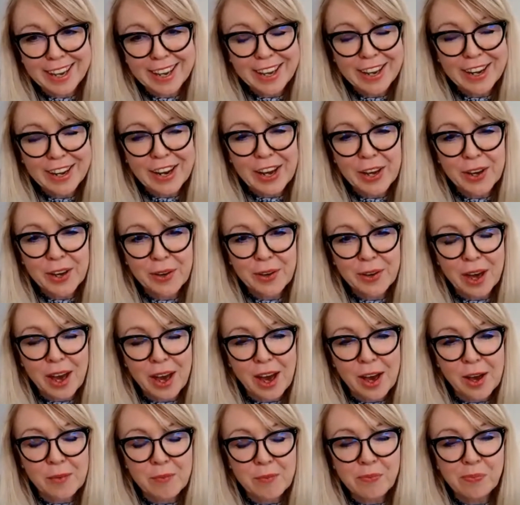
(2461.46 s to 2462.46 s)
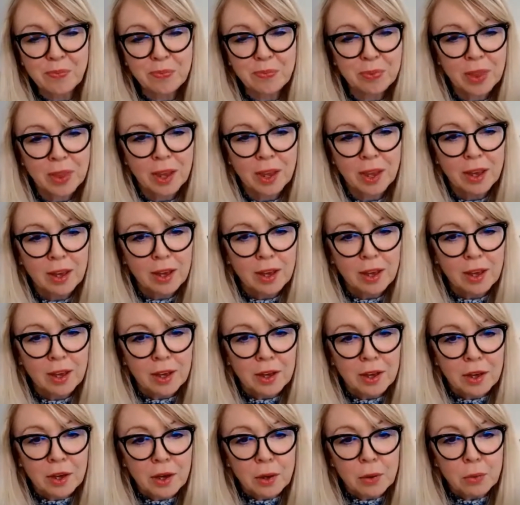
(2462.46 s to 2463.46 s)
You know,
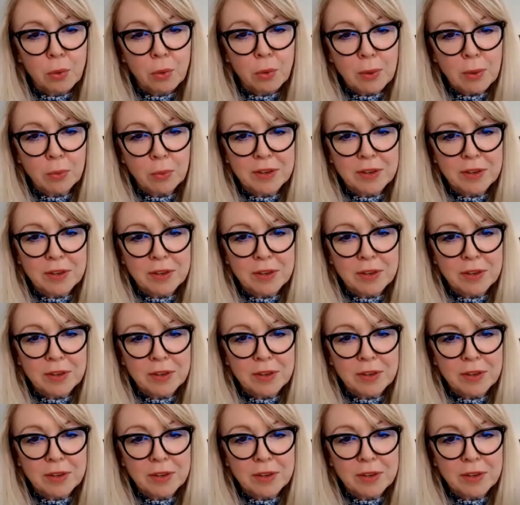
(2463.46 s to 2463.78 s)
when